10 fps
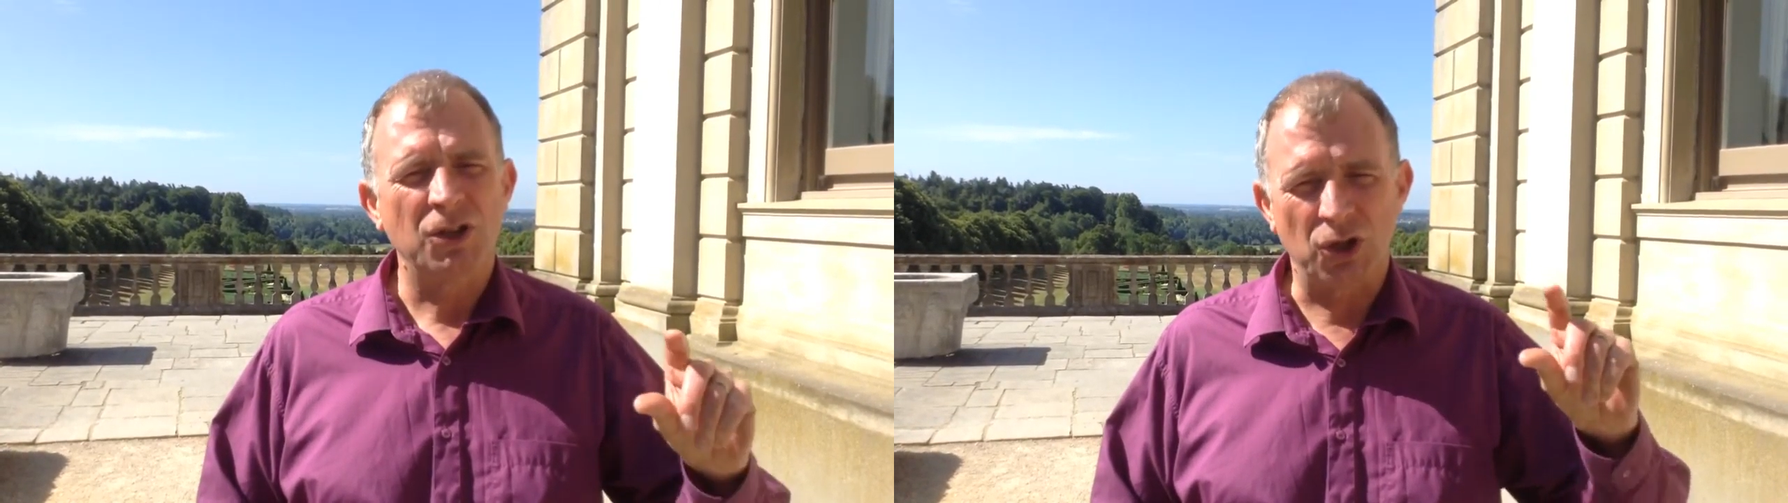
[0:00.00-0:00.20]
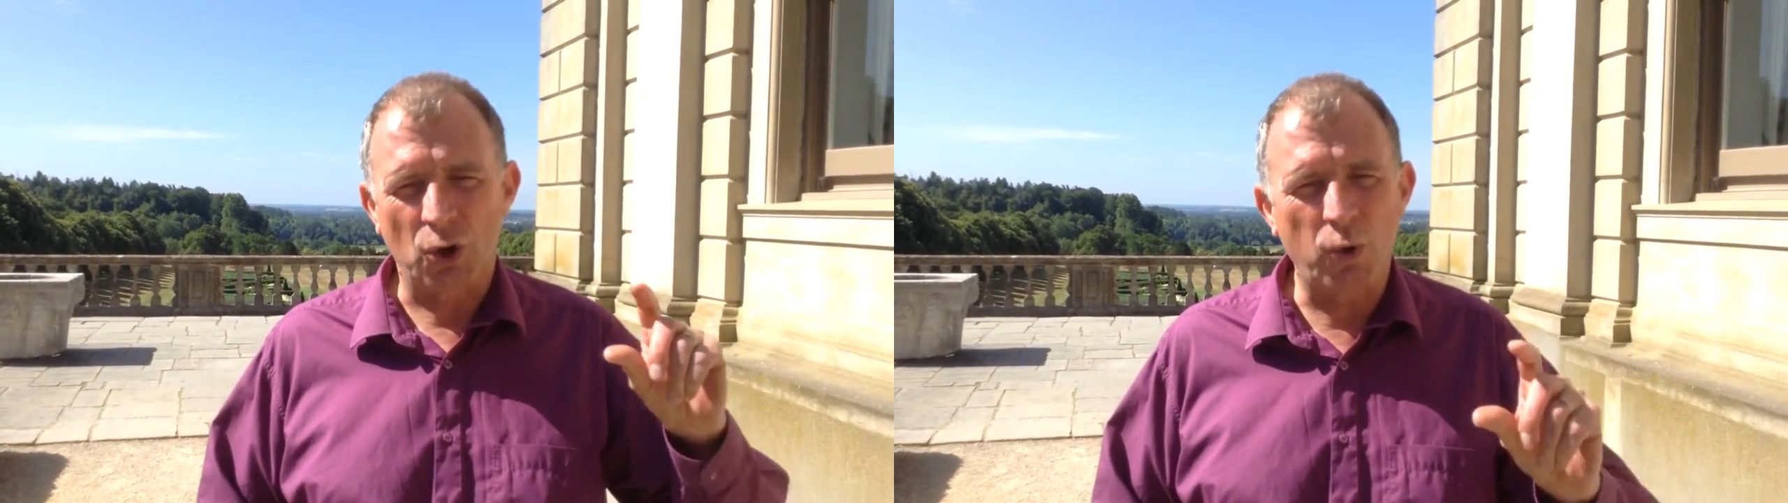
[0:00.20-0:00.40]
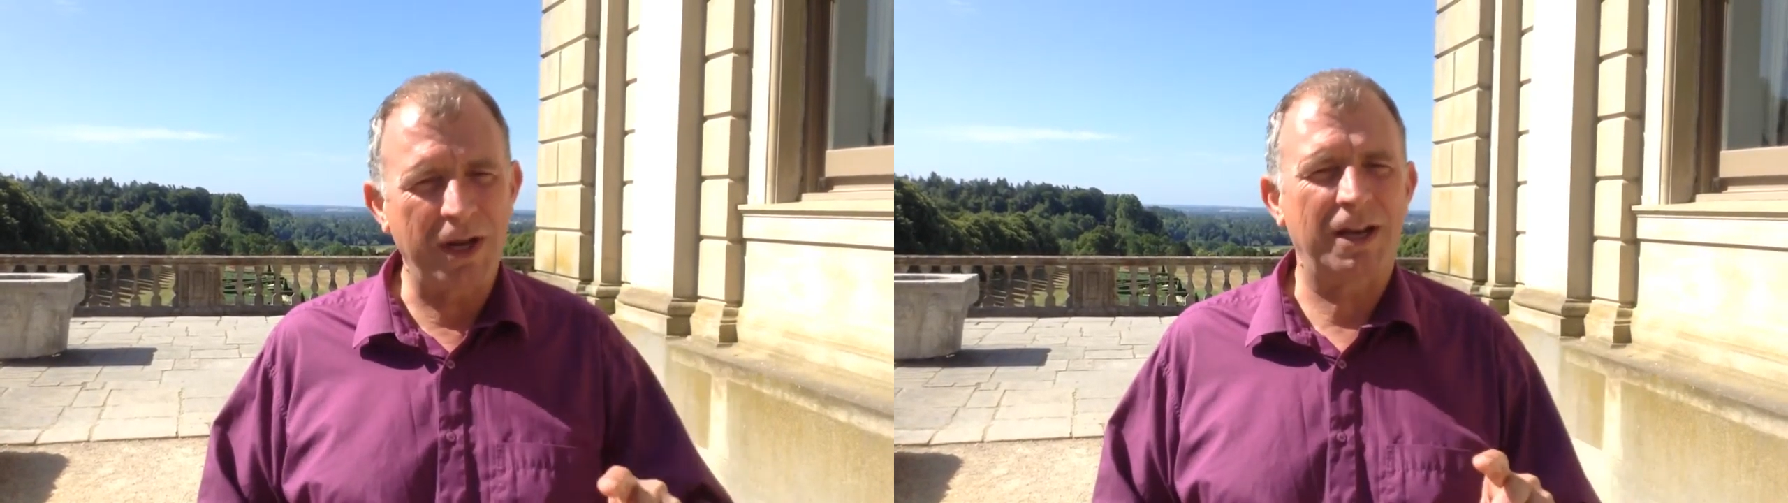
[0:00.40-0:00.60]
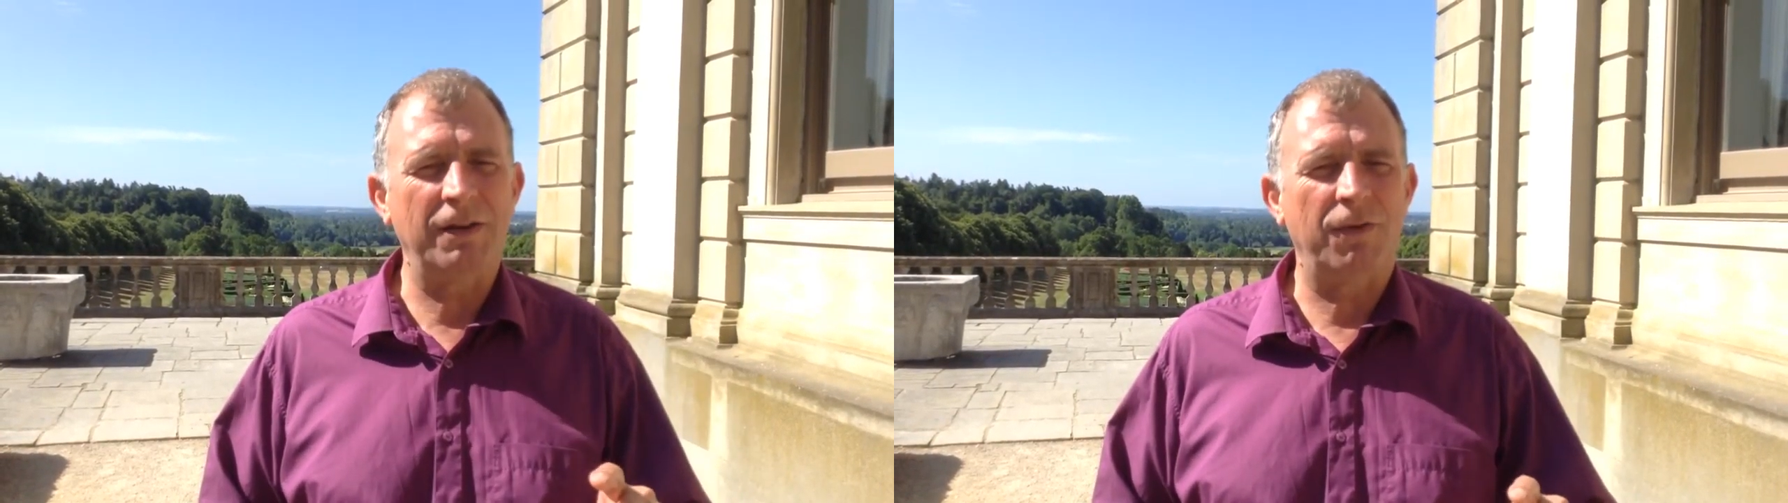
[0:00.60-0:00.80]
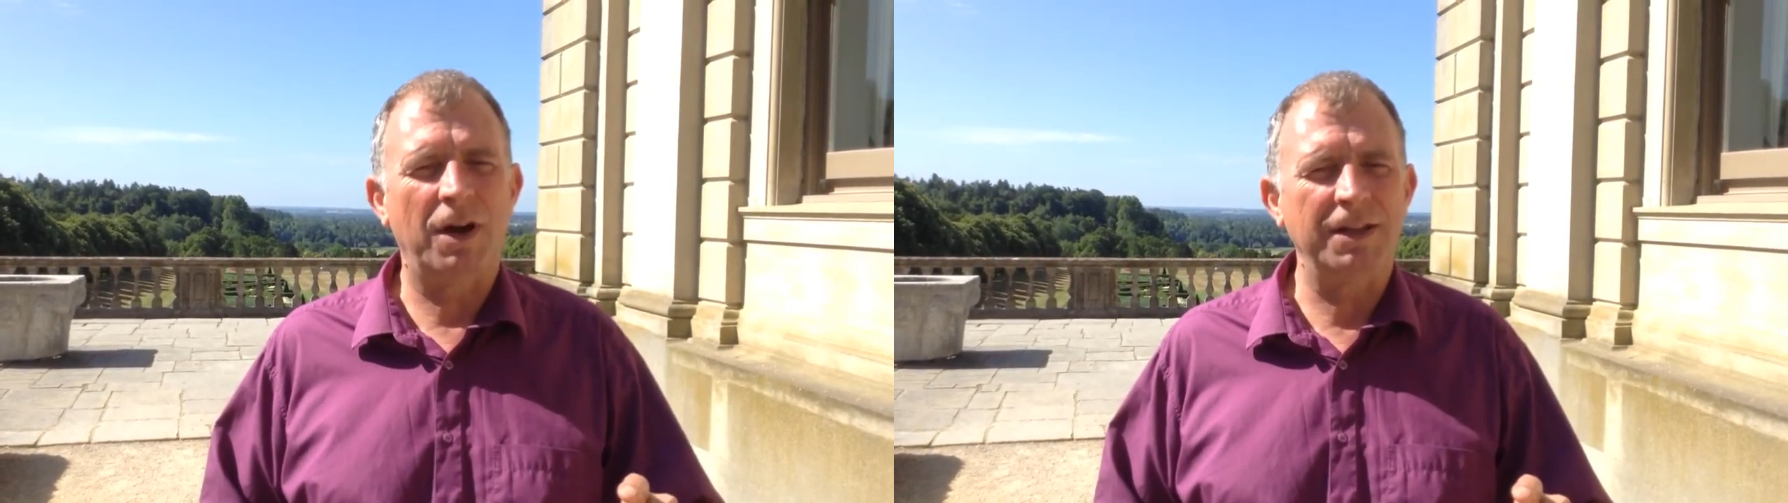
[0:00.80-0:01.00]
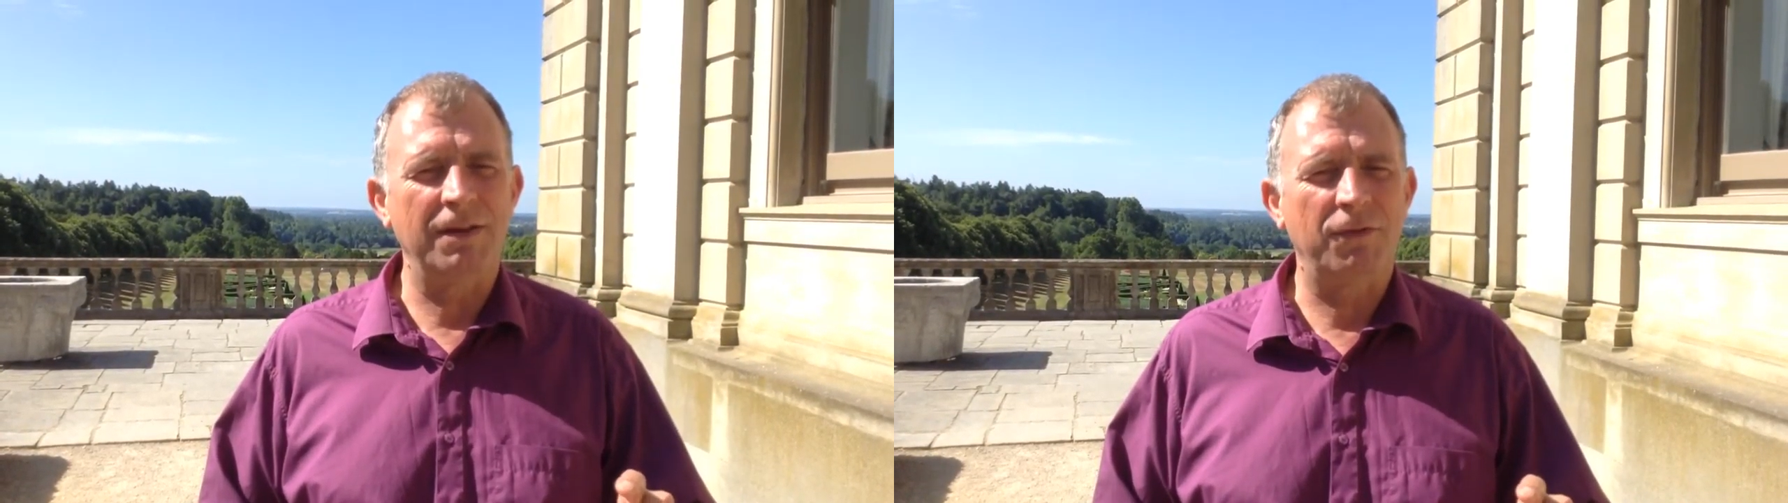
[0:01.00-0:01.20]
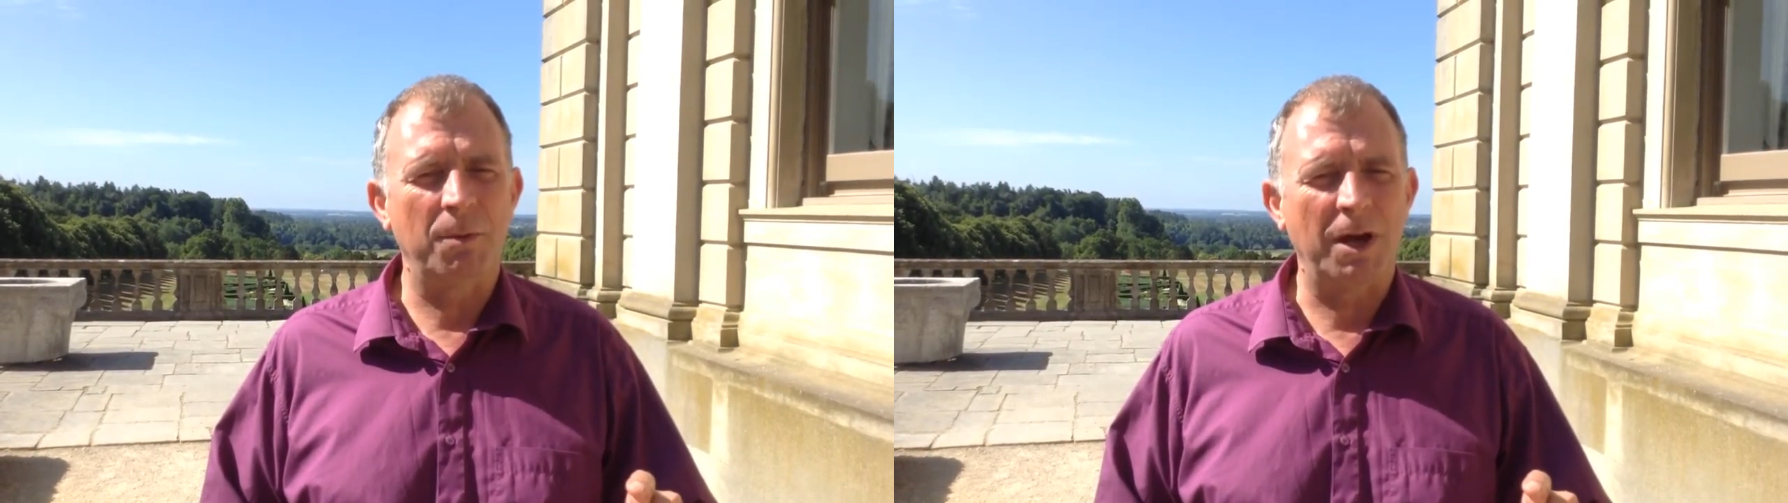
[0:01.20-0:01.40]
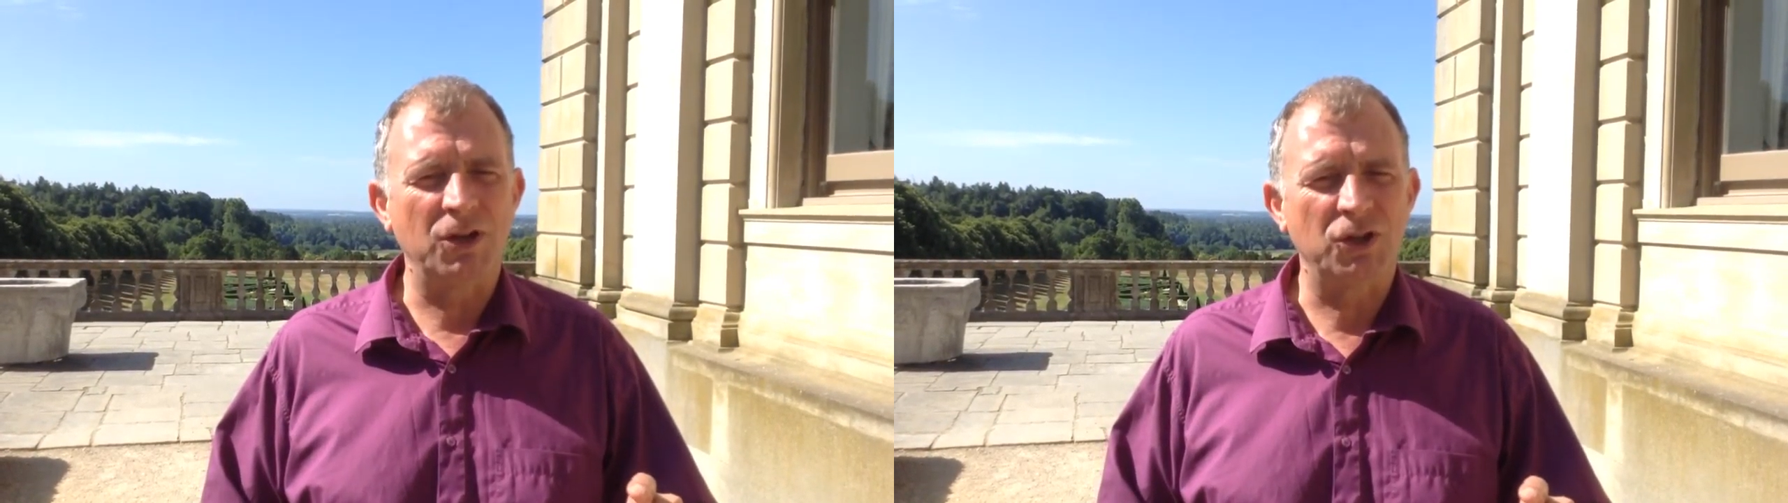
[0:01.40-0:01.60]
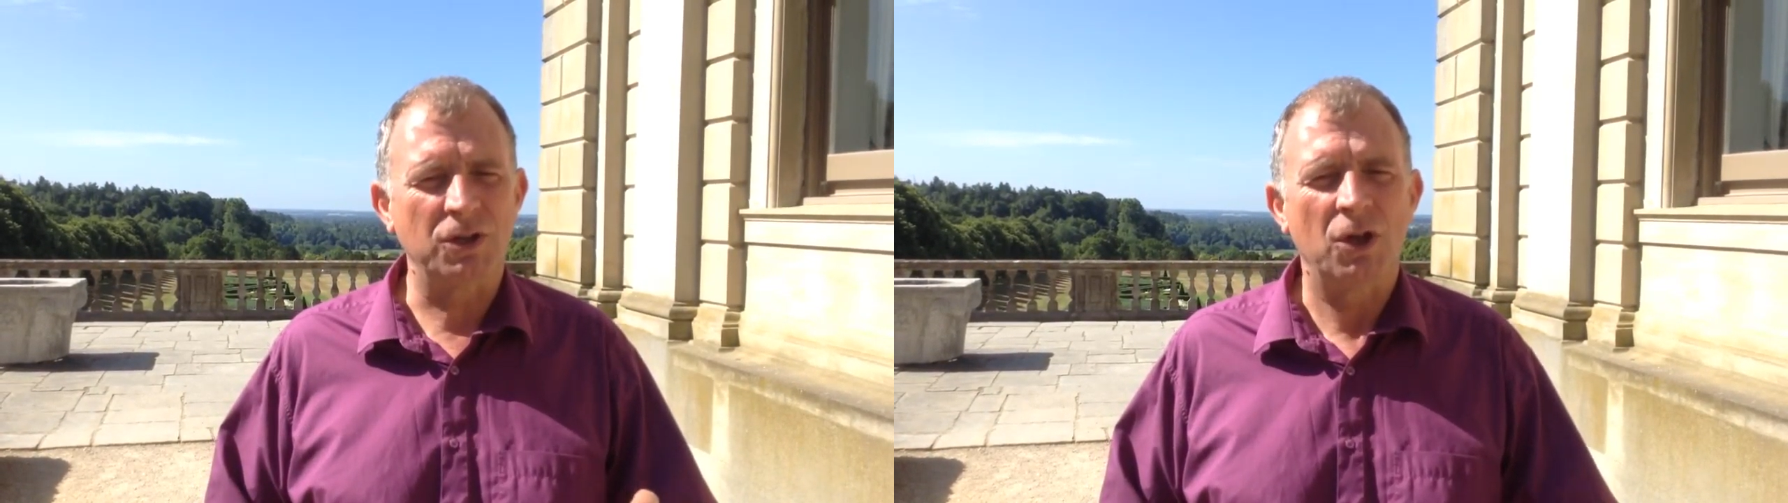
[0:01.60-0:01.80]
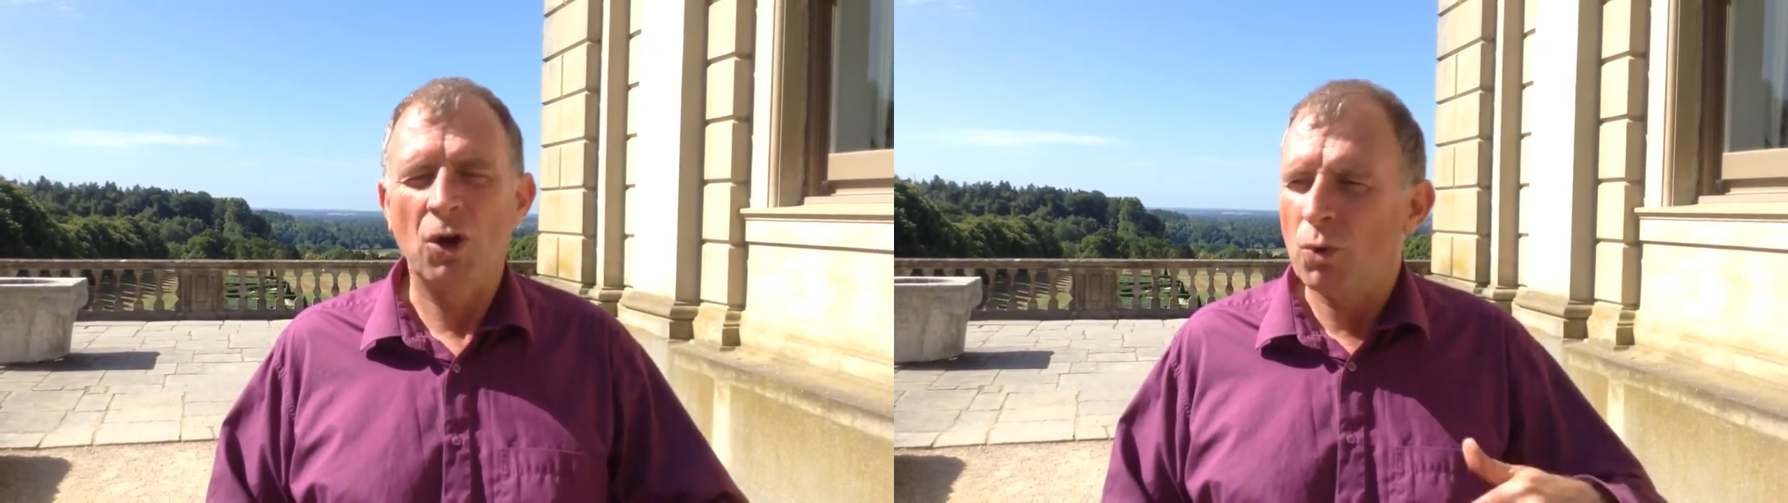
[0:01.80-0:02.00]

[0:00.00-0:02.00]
to quickly find the information